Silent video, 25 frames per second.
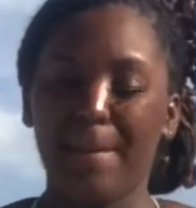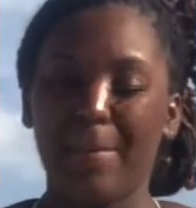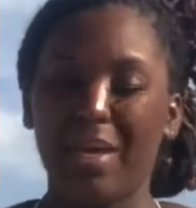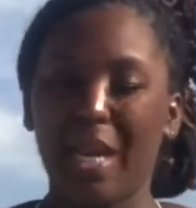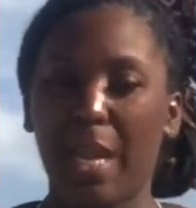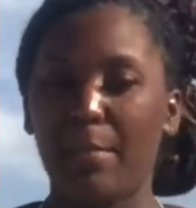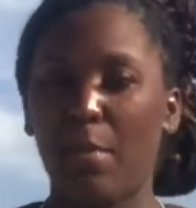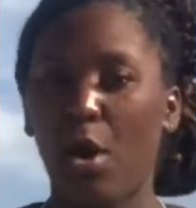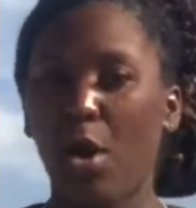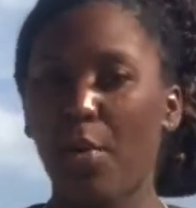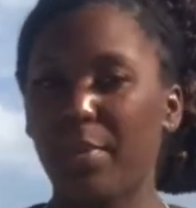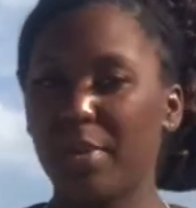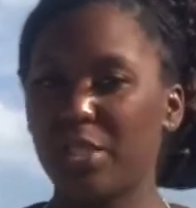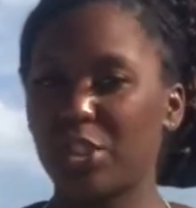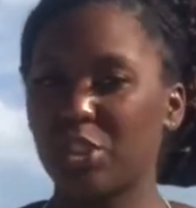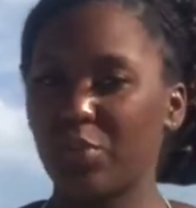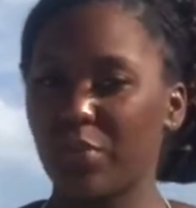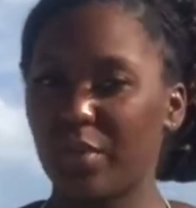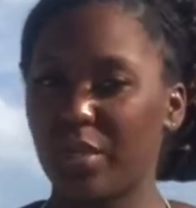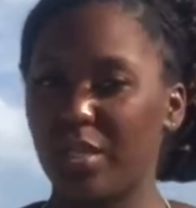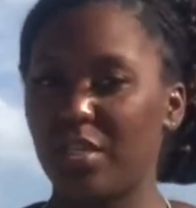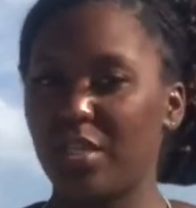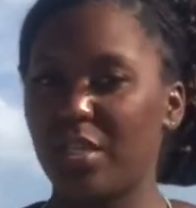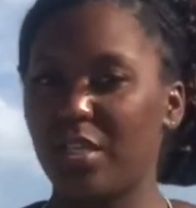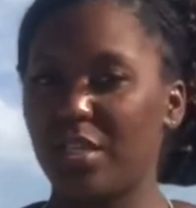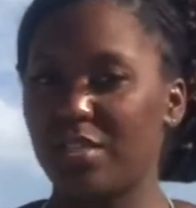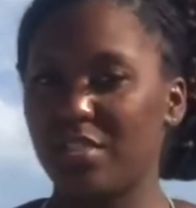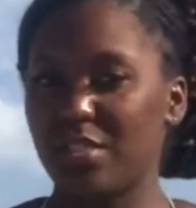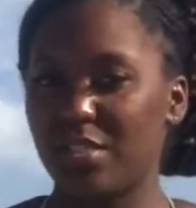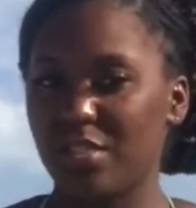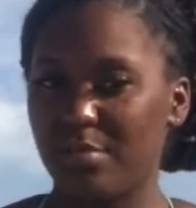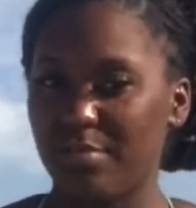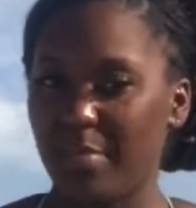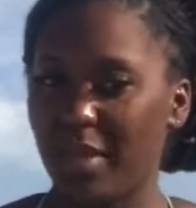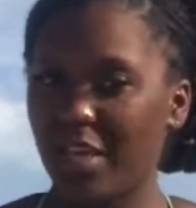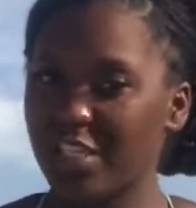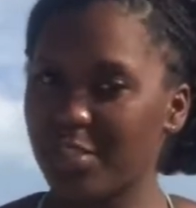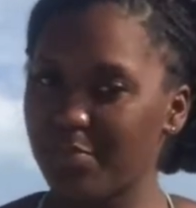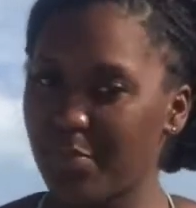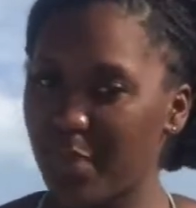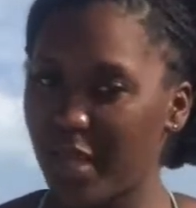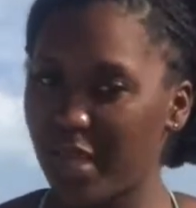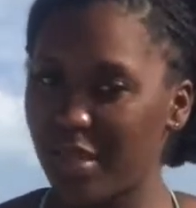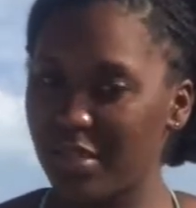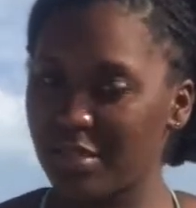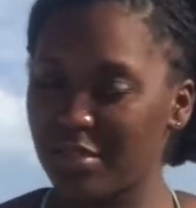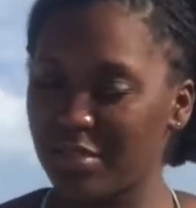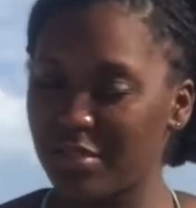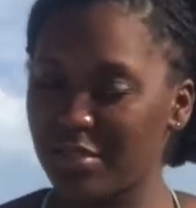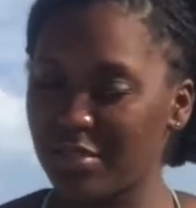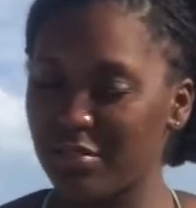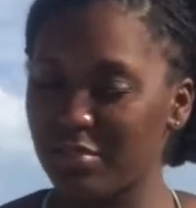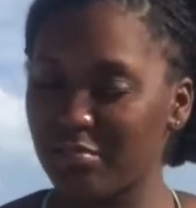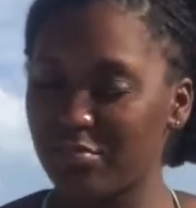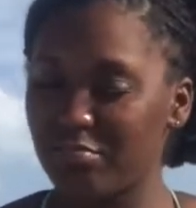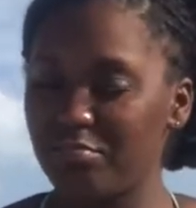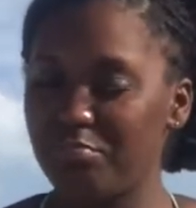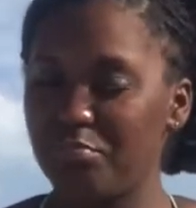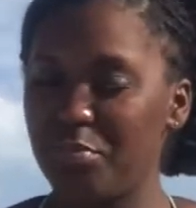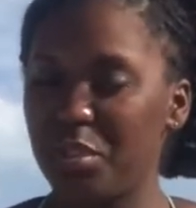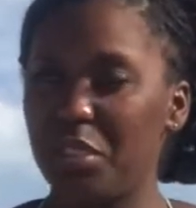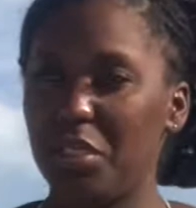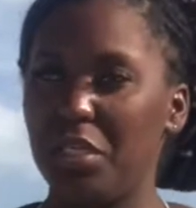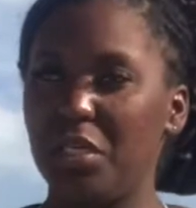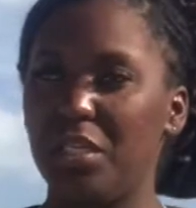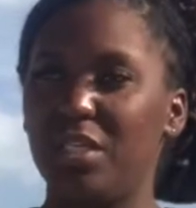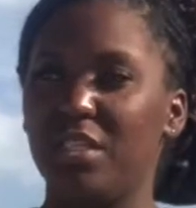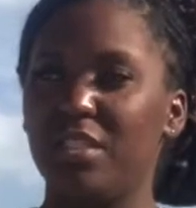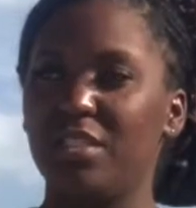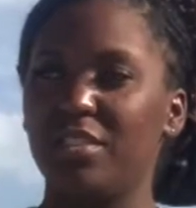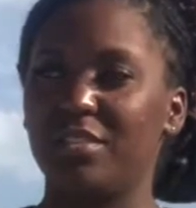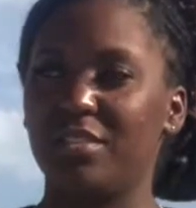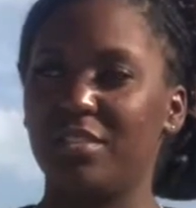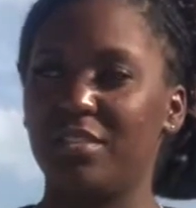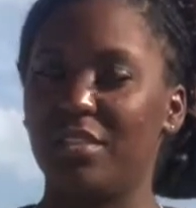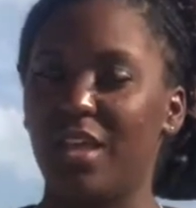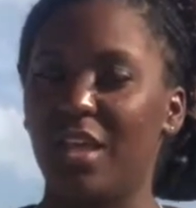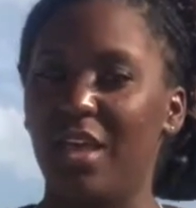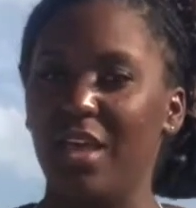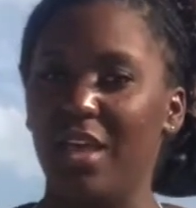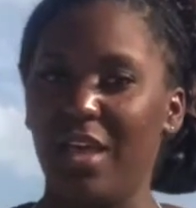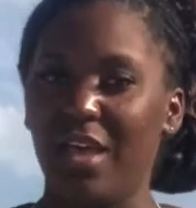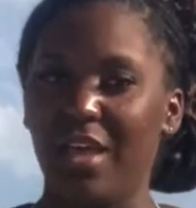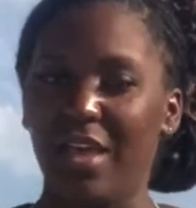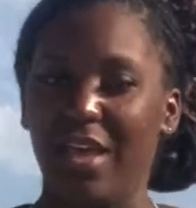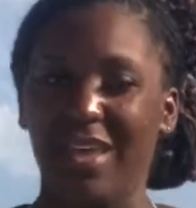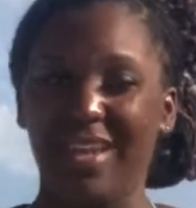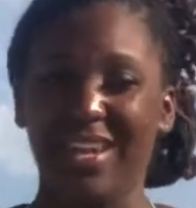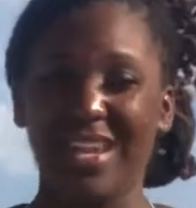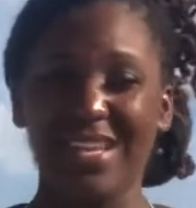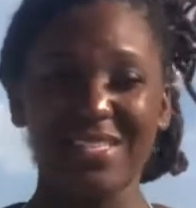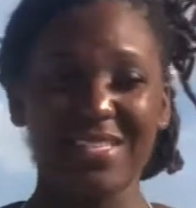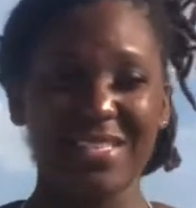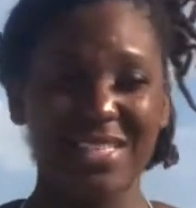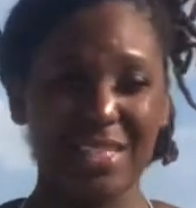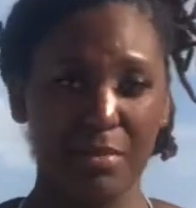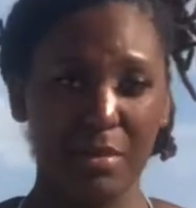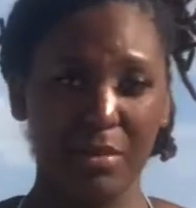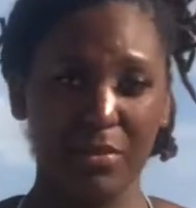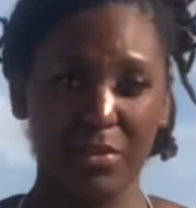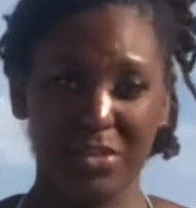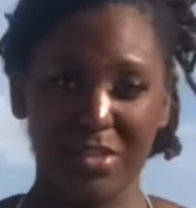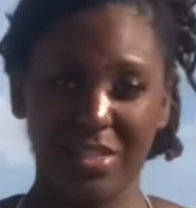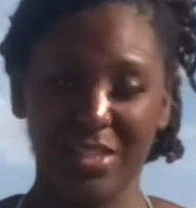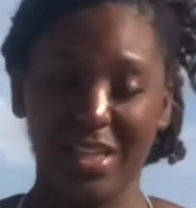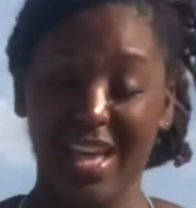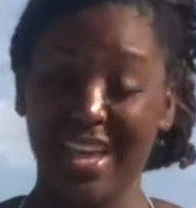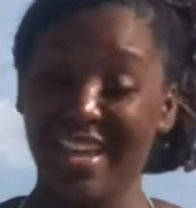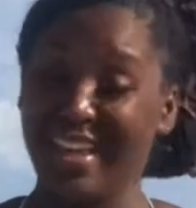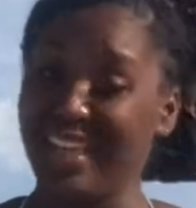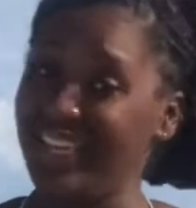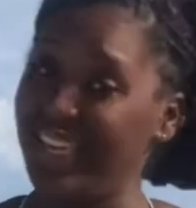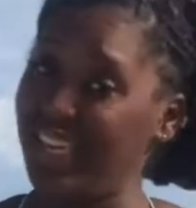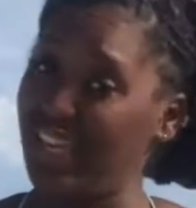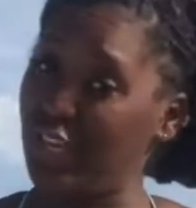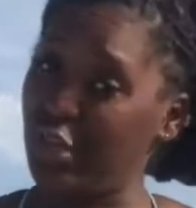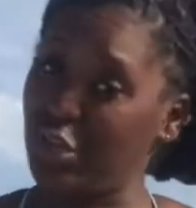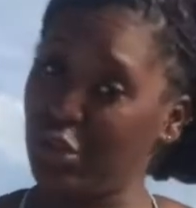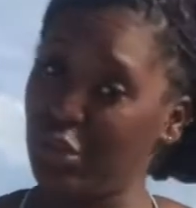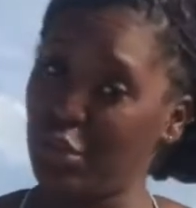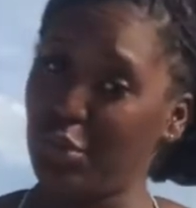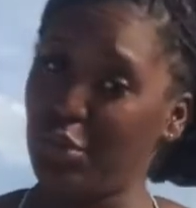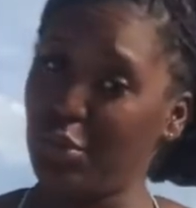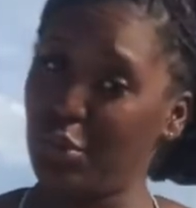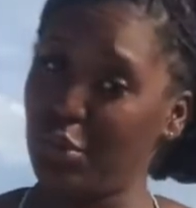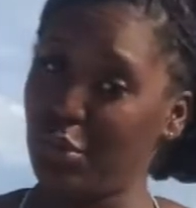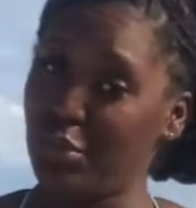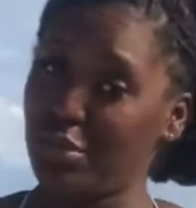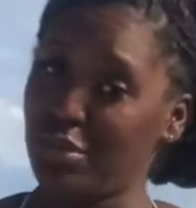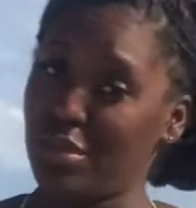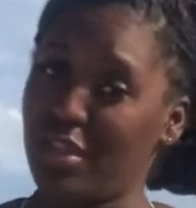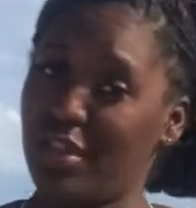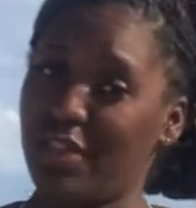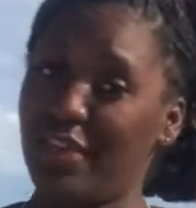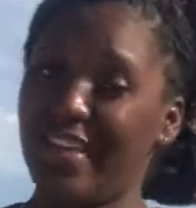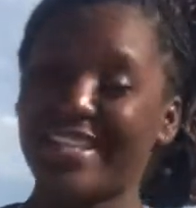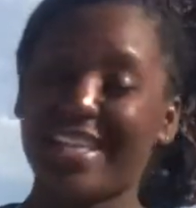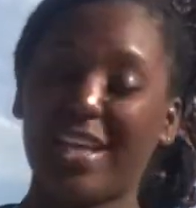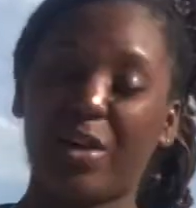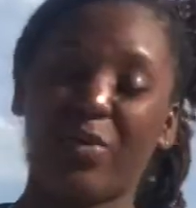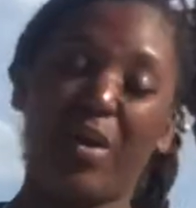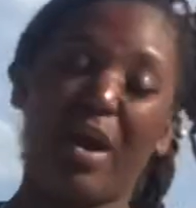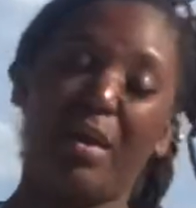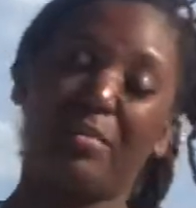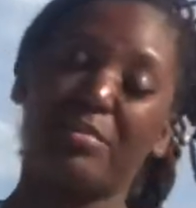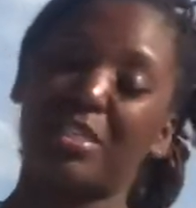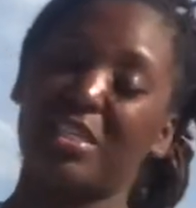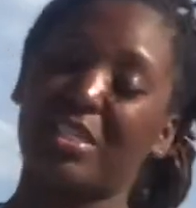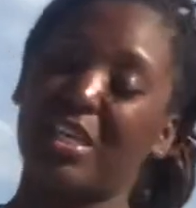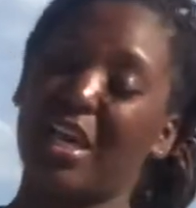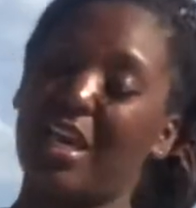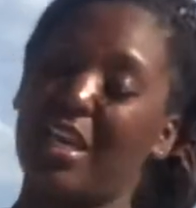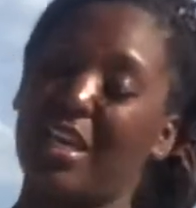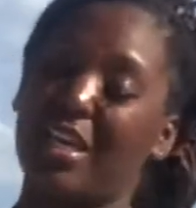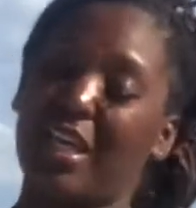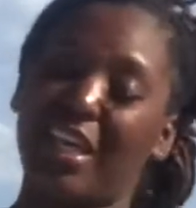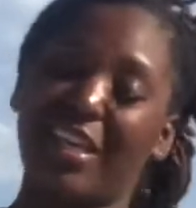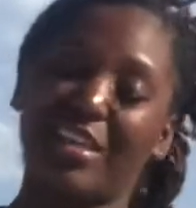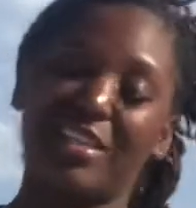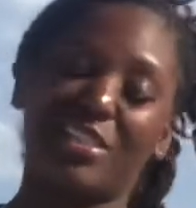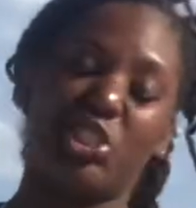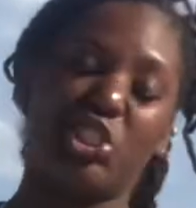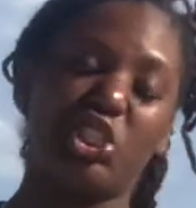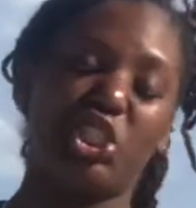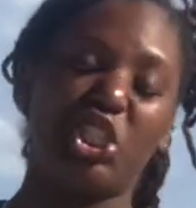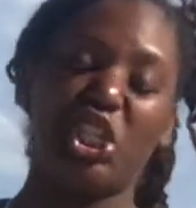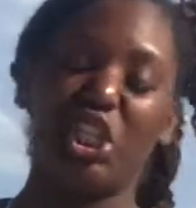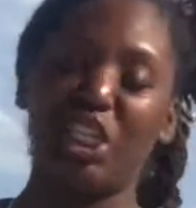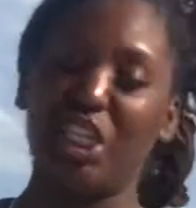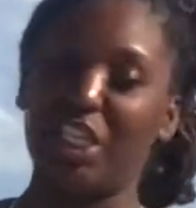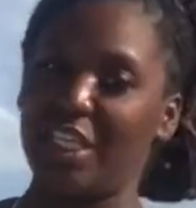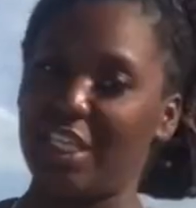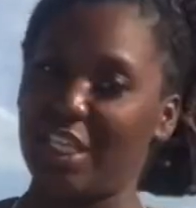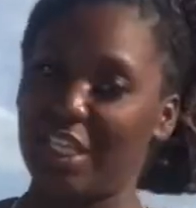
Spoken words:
But I'm hoping to run into some expats because it doesn't seem like there's a lot in Cancun. Well, that's like why I'm just kind of like chilling.